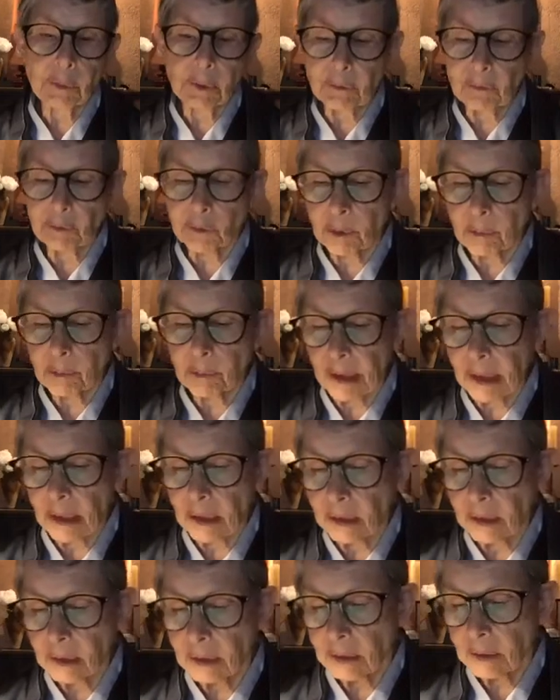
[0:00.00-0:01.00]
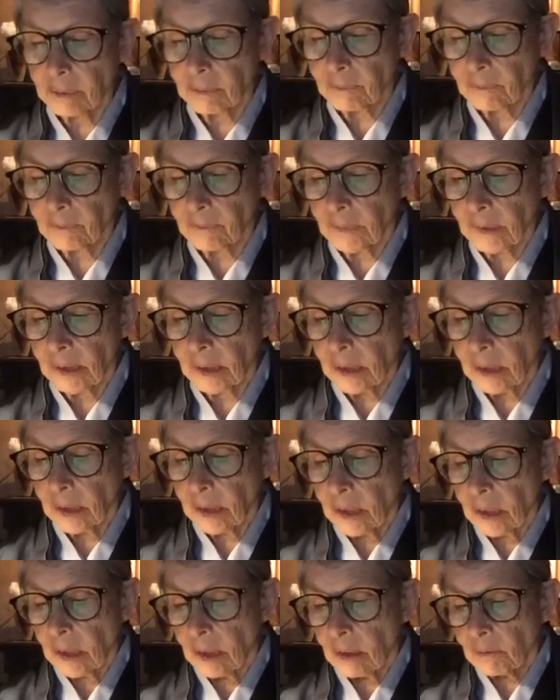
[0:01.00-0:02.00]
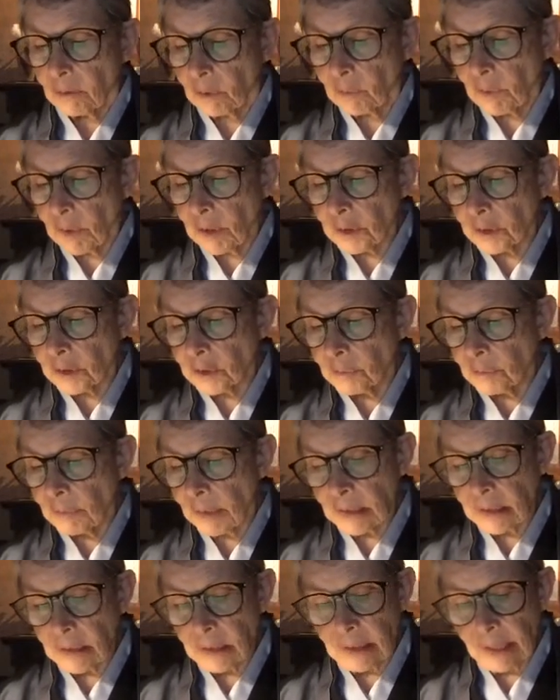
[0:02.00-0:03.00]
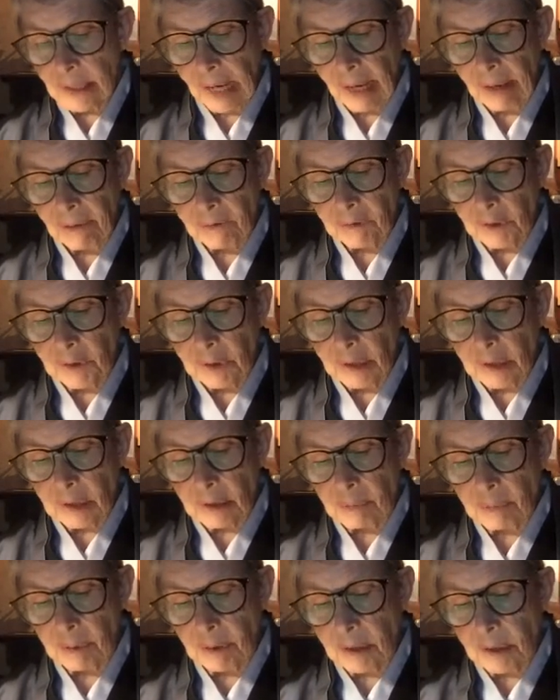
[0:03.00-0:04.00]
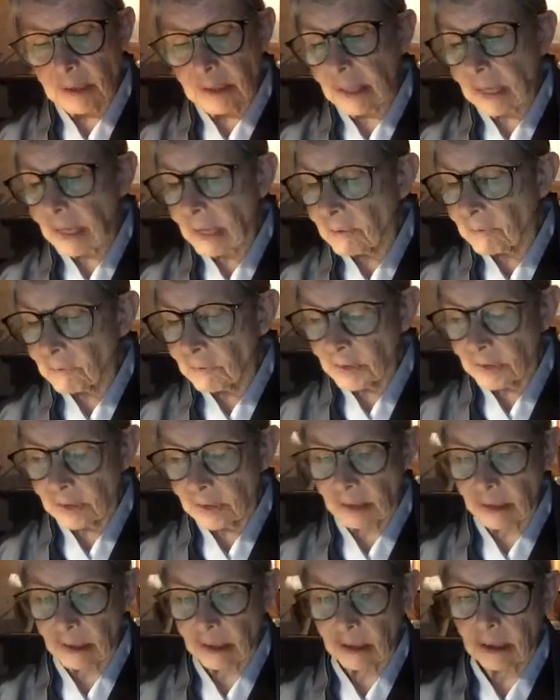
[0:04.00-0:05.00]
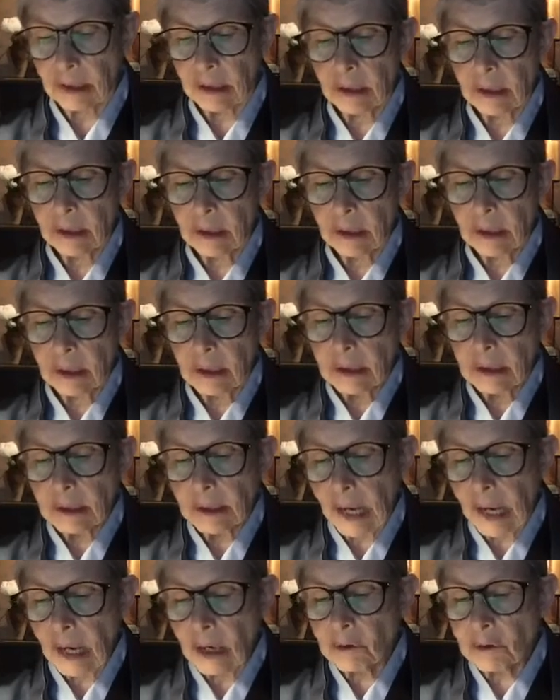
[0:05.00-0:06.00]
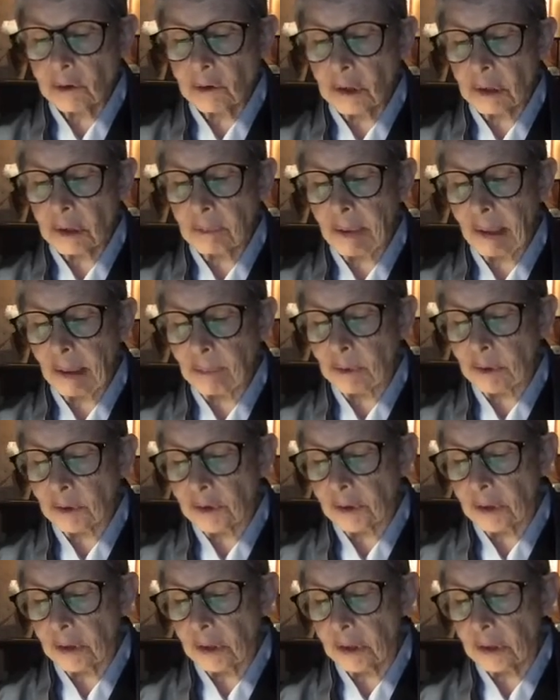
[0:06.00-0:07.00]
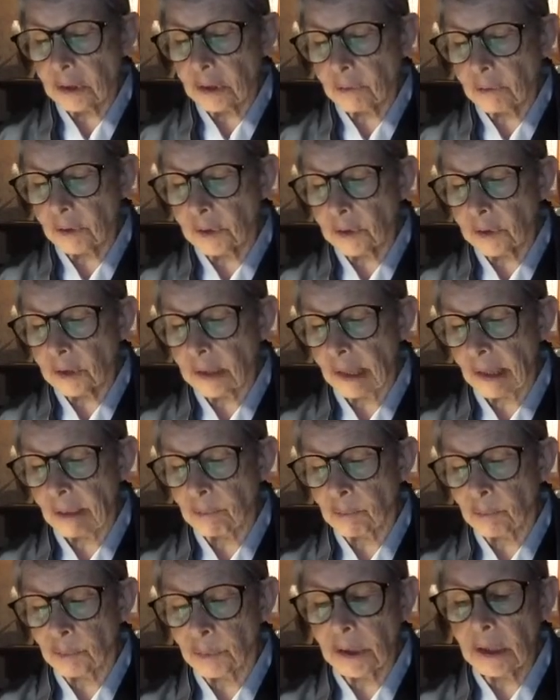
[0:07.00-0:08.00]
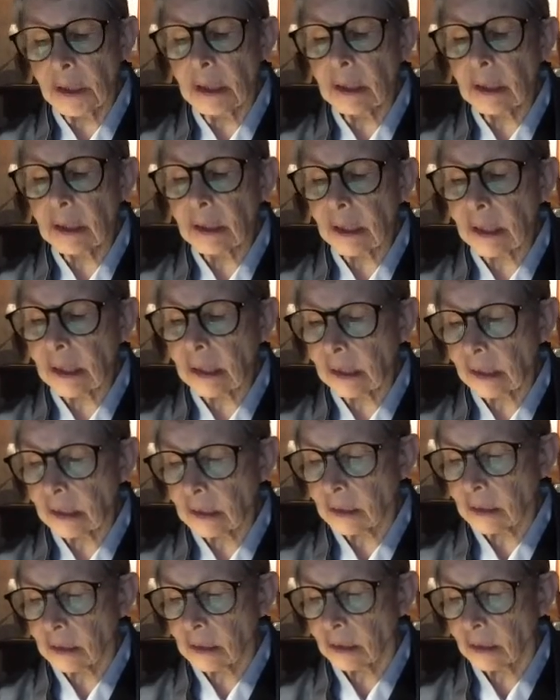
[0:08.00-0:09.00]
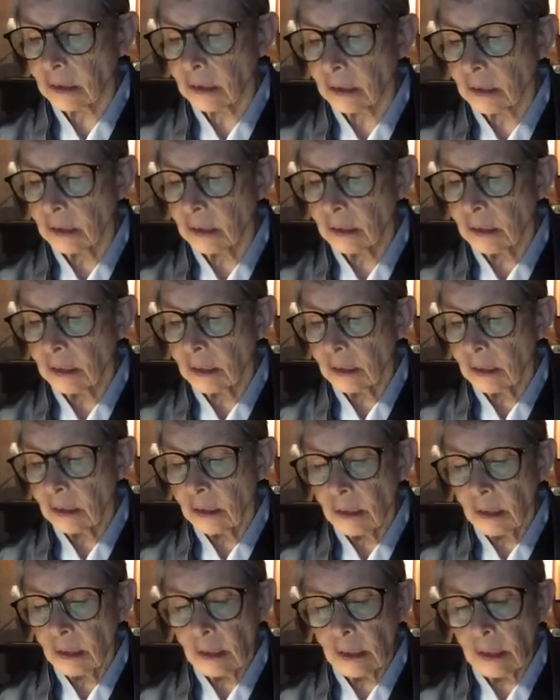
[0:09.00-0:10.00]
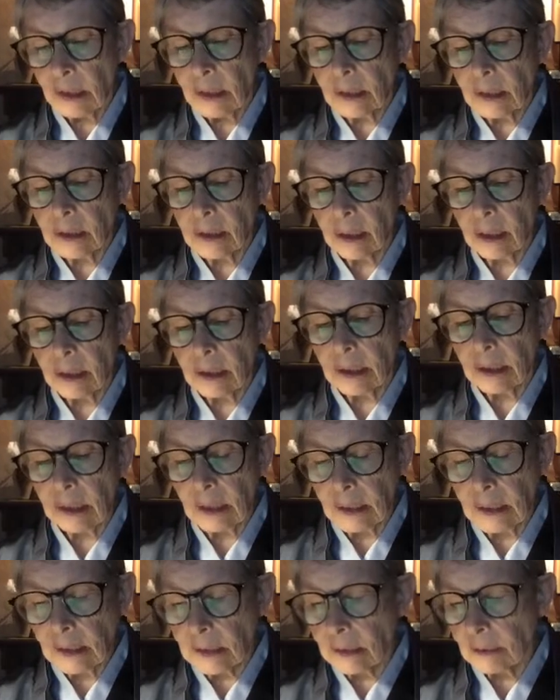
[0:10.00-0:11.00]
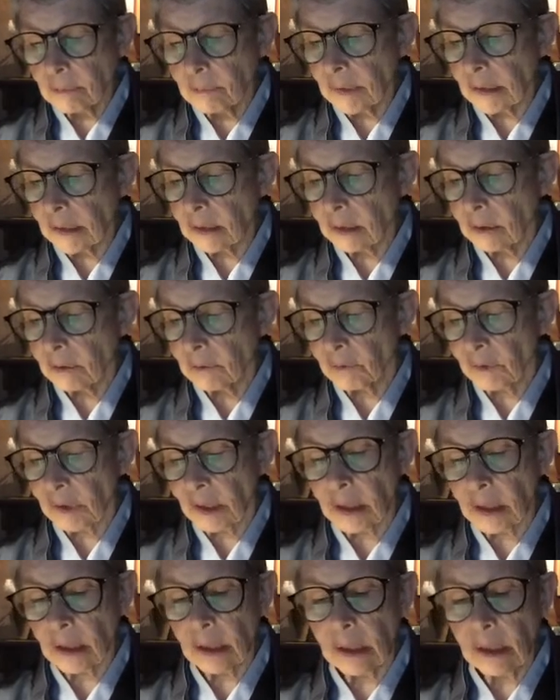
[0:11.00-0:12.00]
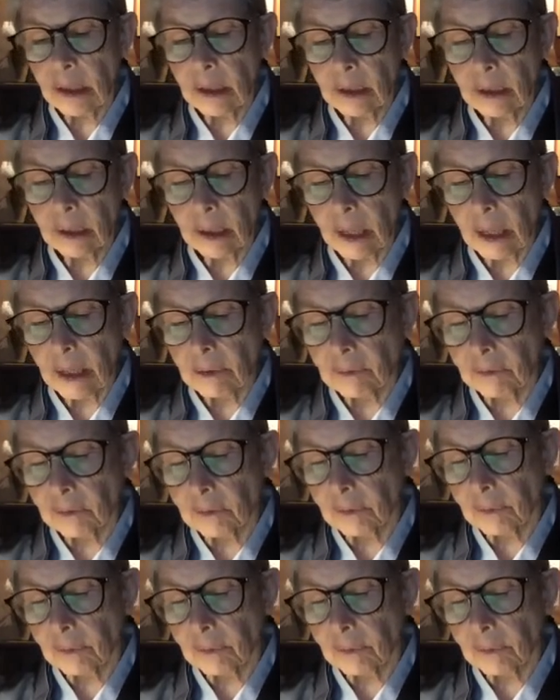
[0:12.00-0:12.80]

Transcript: before me. For 1 or 2 months after the experience, everything, down to the pebbles along the roadside, brilliantly glistened. It is an intimate, friendly life.